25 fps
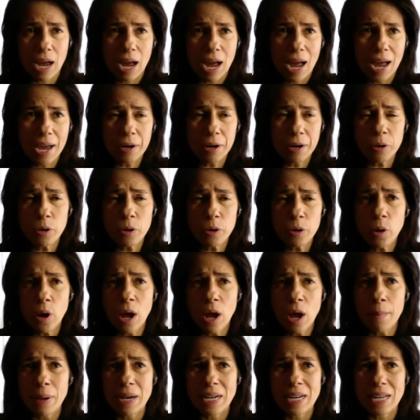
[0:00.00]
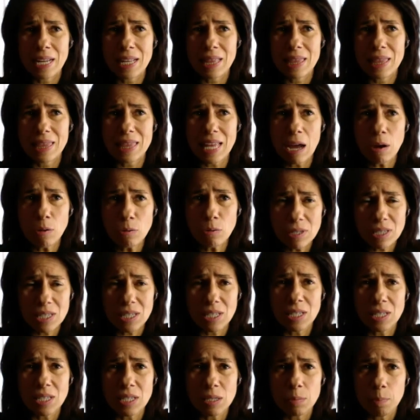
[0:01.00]
I don't know how many
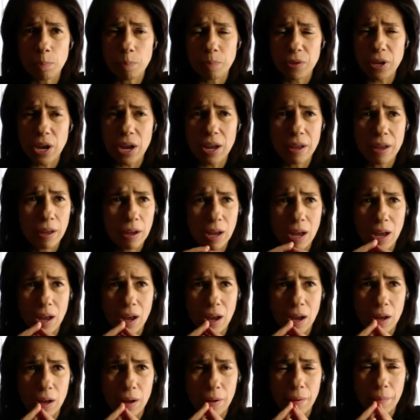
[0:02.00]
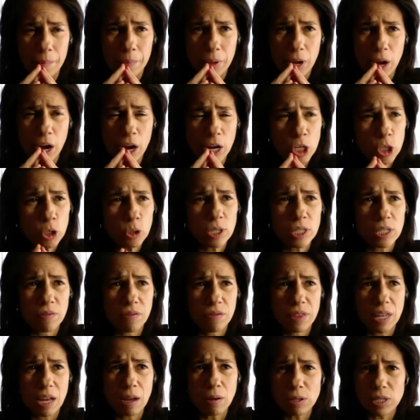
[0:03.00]
thousands, hundreds of
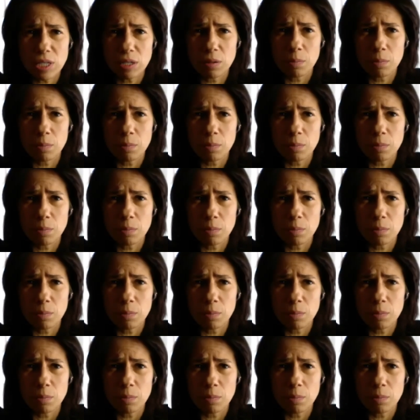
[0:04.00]
thousands